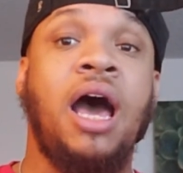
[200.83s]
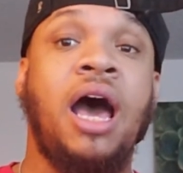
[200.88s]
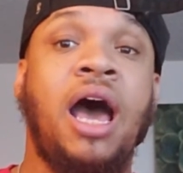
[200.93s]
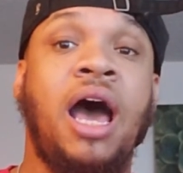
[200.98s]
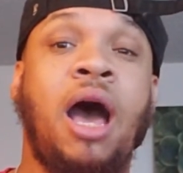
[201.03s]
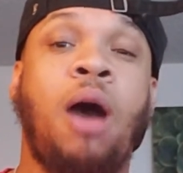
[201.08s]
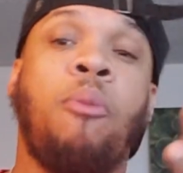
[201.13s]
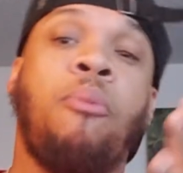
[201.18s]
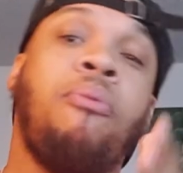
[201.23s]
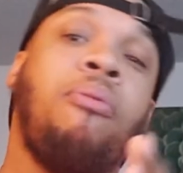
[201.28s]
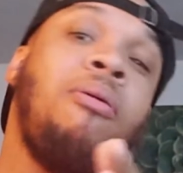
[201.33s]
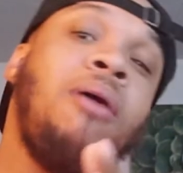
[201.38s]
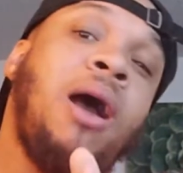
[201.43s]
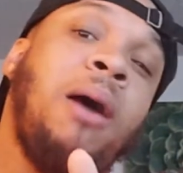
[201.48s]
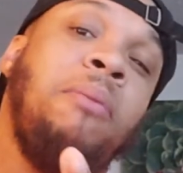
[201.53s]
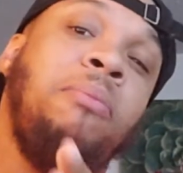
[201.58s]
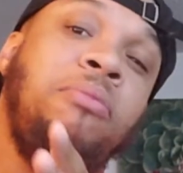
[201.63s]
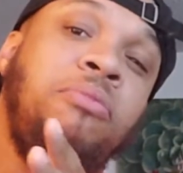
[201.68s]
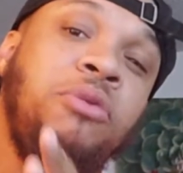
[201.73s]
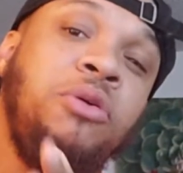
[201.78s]
I'll
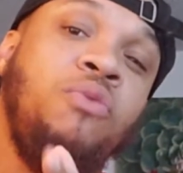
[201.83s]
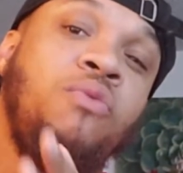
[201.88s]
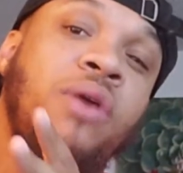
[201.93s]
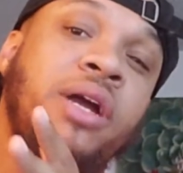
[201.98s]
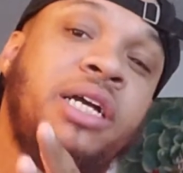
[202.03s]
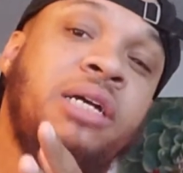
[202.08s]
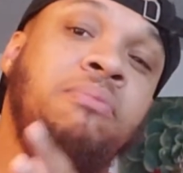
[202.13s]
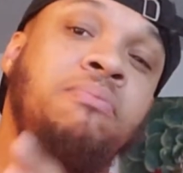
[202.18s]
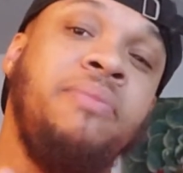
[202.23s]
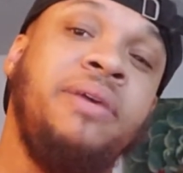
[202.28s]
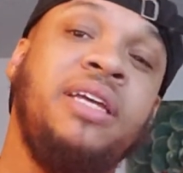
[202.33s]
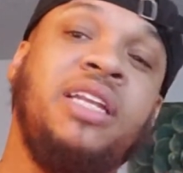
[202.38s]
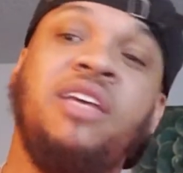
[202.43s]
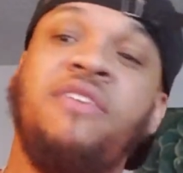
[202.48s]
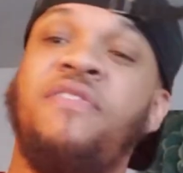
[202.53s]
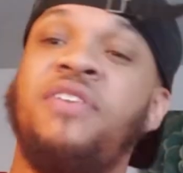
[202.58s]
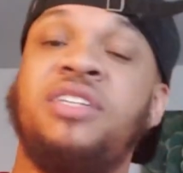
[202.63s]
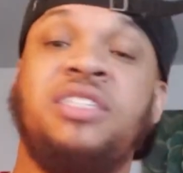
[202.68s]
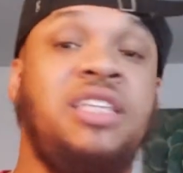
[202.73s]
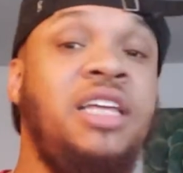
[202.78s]
probably recommend it if
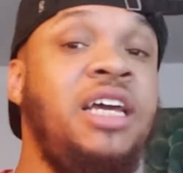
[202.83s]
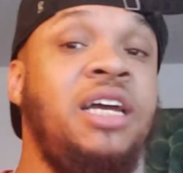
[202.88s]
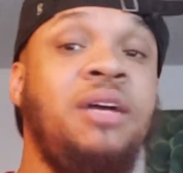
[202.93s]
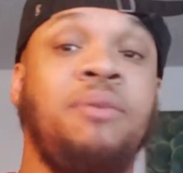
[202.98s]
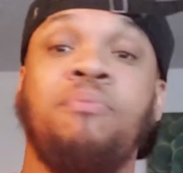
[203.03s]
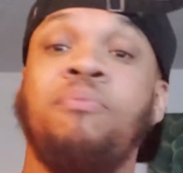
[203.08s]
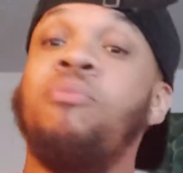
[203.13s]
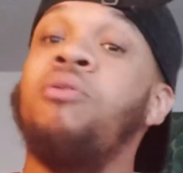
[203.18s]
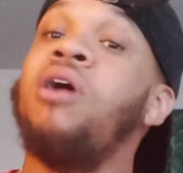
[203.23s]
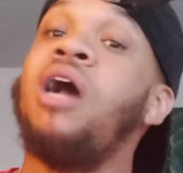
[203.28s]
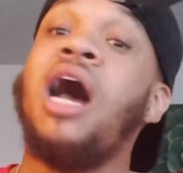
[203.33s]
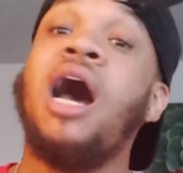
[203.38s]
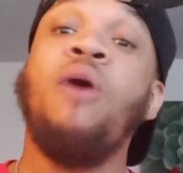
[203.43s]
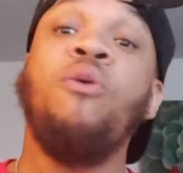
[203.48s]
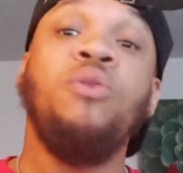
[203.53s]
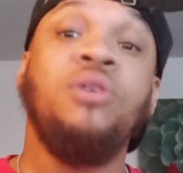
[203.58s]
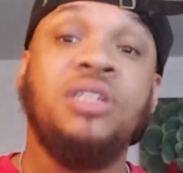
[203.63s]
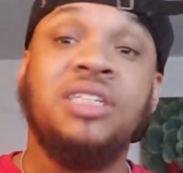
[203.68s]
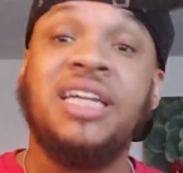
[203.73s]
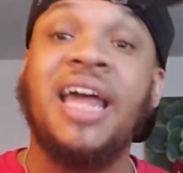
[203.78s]
it's there, bro. I
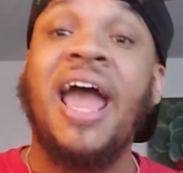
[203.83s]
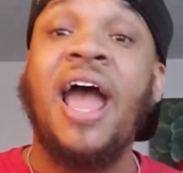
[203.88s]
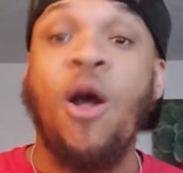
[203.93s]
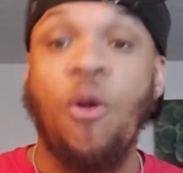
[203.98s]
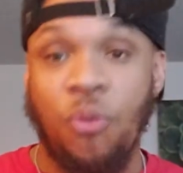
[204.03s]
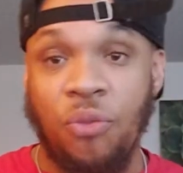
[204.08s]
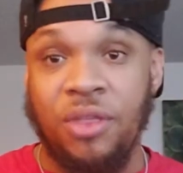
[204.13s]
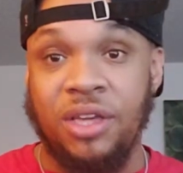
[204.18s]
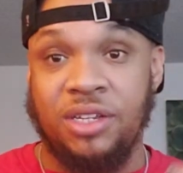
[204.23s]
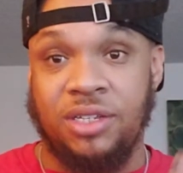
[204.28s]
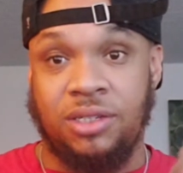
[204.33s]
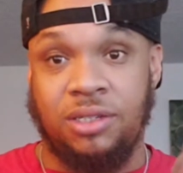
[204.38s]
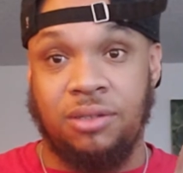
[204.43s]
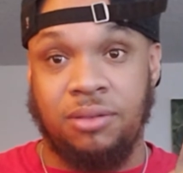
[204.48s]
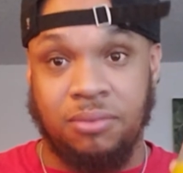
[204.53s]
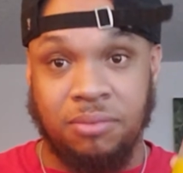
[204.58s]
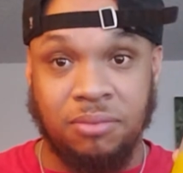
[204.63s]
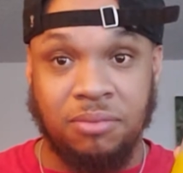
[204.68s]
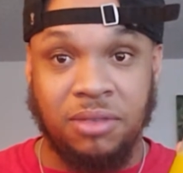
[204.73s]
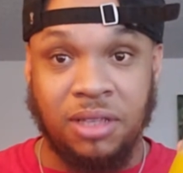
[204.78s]
would down this.
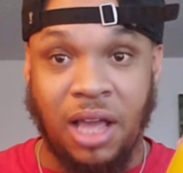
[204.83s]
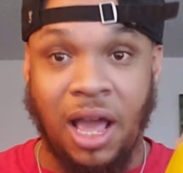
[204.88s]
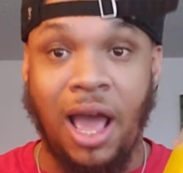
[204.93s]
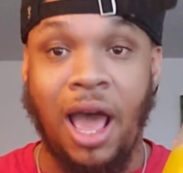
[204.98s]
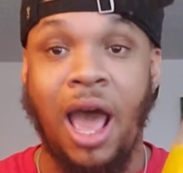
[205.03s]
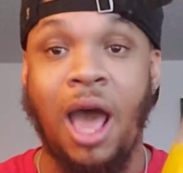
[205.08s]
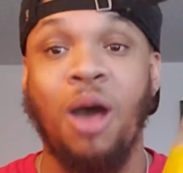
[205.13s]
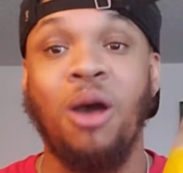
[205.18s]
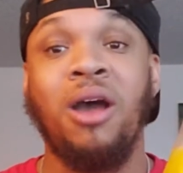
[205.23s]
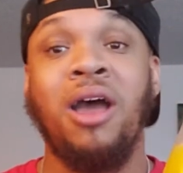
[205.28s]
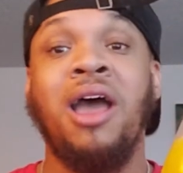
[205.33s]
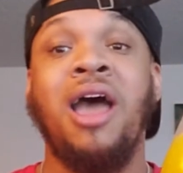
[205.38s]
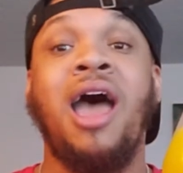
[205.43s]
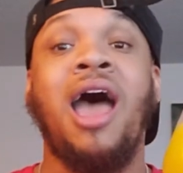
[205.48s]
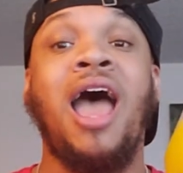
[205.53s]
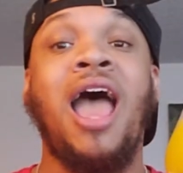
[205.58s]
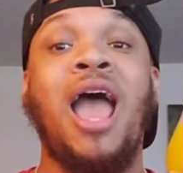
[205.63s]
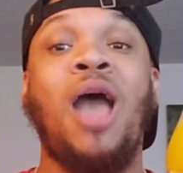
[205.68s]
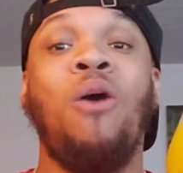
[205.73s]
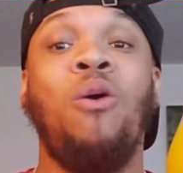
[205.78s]

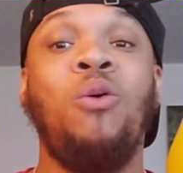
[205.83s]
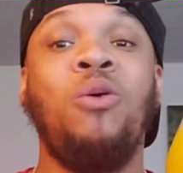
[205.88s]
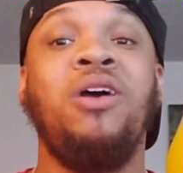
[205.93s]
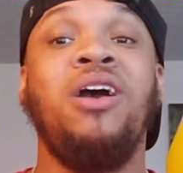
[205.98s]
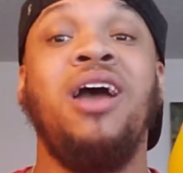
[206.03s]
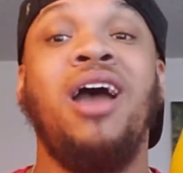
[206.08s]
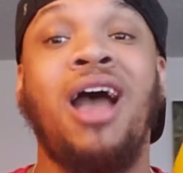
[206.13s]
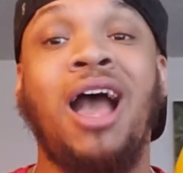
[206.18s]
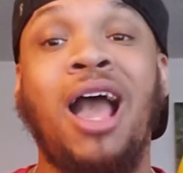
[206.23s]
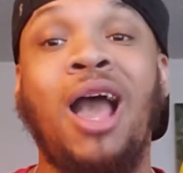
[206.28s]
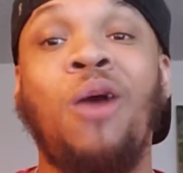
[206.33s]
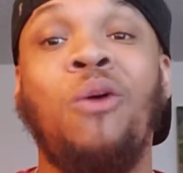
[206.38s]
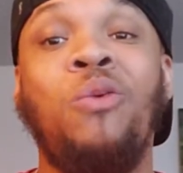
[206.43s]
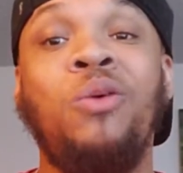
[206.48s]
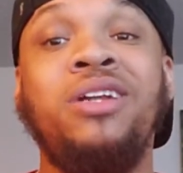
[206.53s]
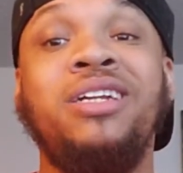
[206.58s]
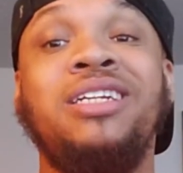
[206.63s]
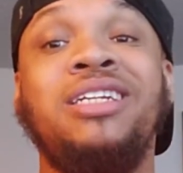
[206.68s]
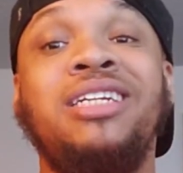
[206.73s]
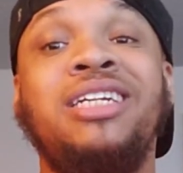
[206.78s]
I would
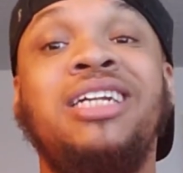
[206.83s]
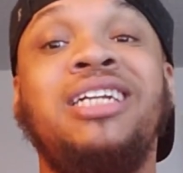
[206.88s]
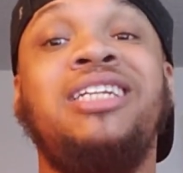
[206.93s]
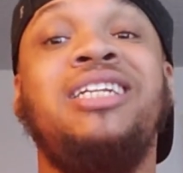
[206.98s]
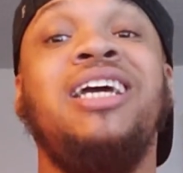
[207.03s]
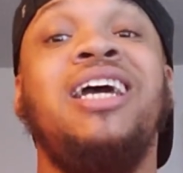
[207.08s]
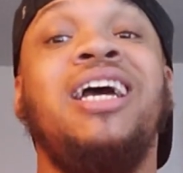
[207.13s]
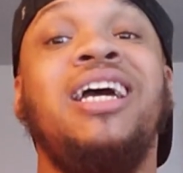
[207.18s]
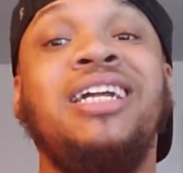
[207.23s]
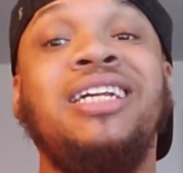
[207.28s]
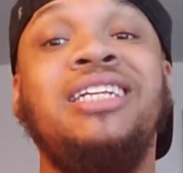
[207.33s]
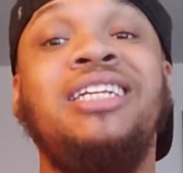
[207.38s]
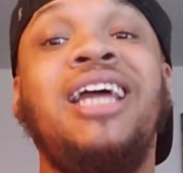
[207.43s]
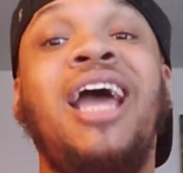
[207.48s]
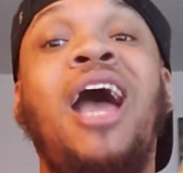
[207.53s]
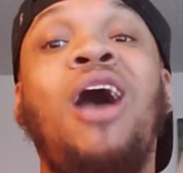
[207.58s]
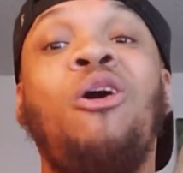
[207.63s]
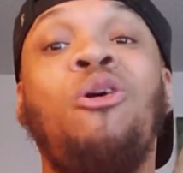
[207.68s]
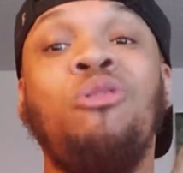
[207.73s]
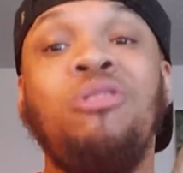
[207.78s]

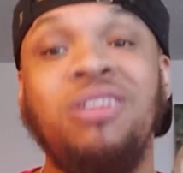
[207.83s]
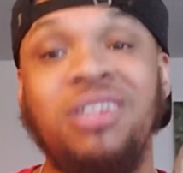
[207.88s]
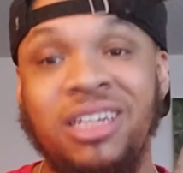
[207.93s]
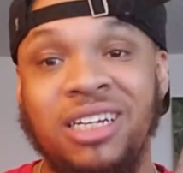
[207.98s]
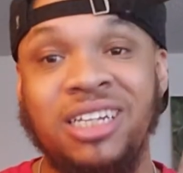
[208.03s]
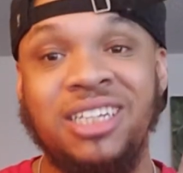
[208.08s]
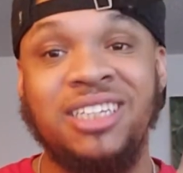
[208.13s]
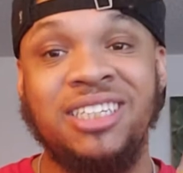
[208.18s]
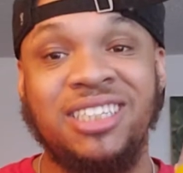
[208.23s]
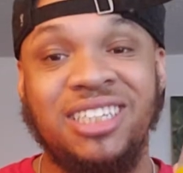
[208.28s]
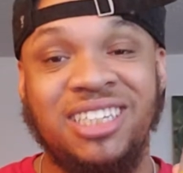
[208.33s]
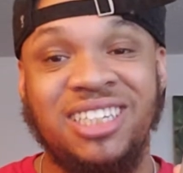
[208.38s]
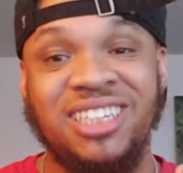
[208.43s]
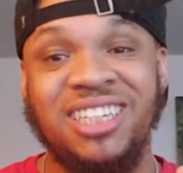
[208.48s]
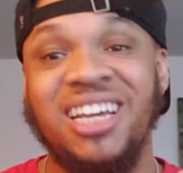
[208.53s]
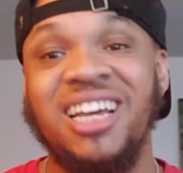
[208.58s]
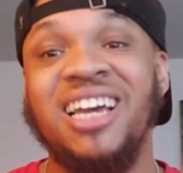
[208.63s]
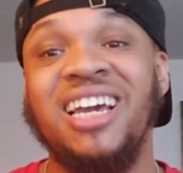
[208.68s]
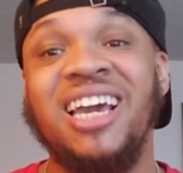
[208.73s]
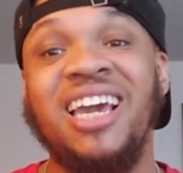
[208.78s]
down this
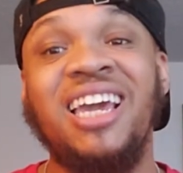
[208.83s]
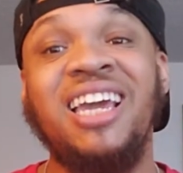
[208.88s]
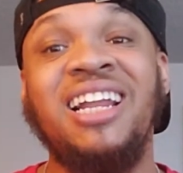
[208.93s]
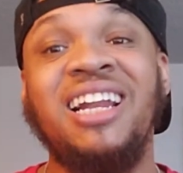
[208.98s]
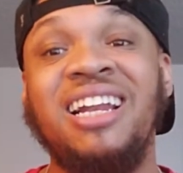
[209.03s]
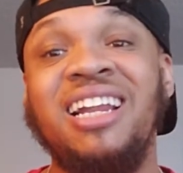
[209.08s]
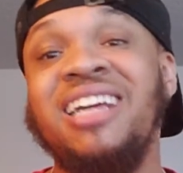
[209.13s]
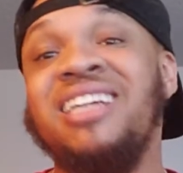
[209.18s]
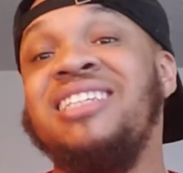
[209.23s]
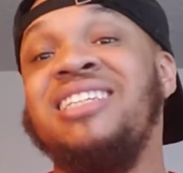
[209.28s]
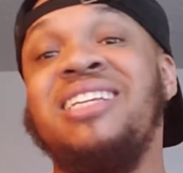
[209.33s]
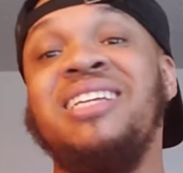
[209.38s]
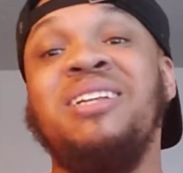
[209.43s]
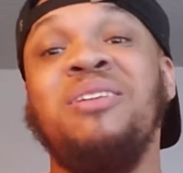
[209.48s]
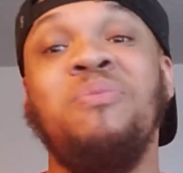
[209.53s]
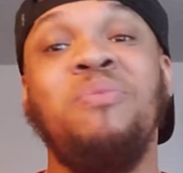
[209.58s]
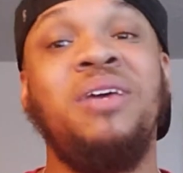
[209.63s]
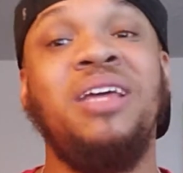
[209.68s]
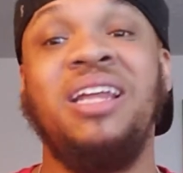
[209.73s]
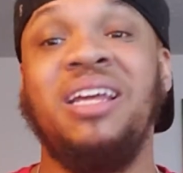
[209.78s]
in less than a
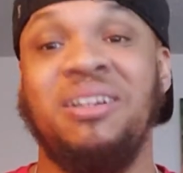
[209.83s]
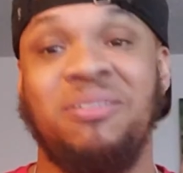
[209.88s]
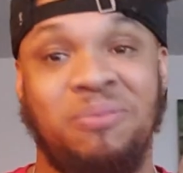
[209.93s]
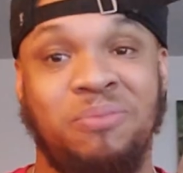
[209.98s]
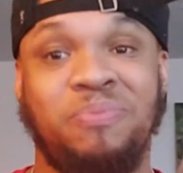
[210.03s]
minute.